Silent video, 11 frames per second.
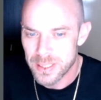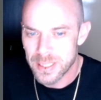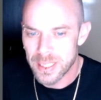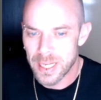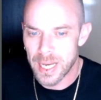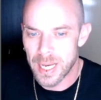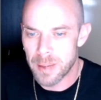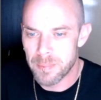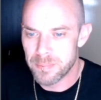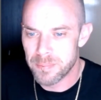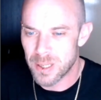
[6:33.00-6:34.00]

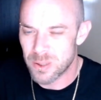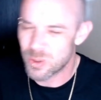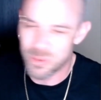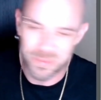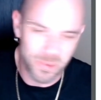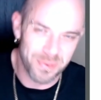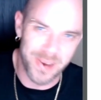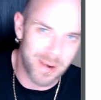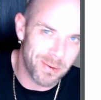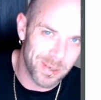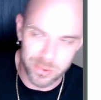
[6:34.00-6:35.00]
Or
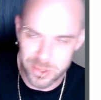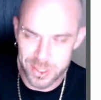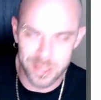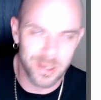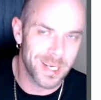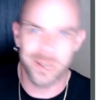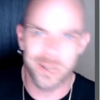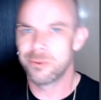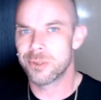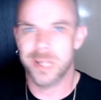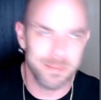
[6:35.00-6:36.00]
feral orcs. And I know
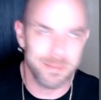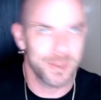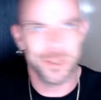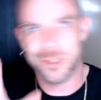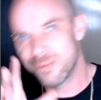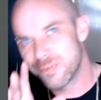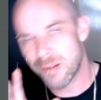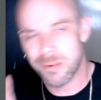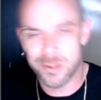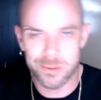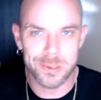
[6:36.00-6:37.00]
Snakebites and
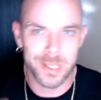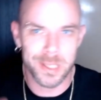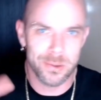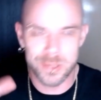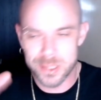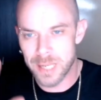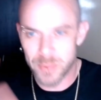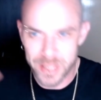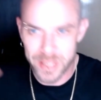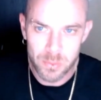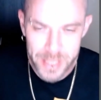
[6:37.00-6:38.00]
feral orcs, they're not the same. We
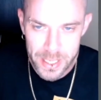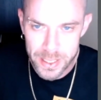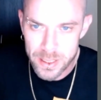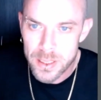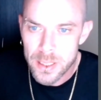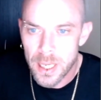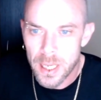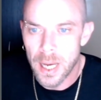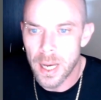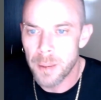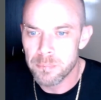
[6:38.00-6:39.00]
know, we get it.
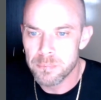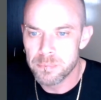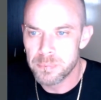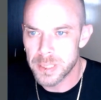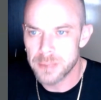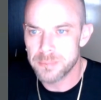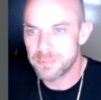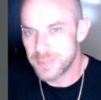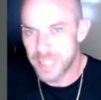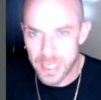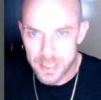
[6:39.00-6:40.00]
But
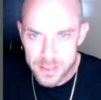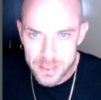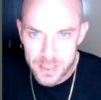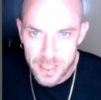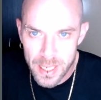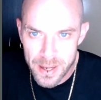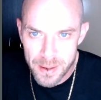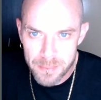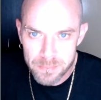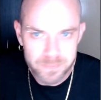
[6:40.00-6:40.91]
yeah, they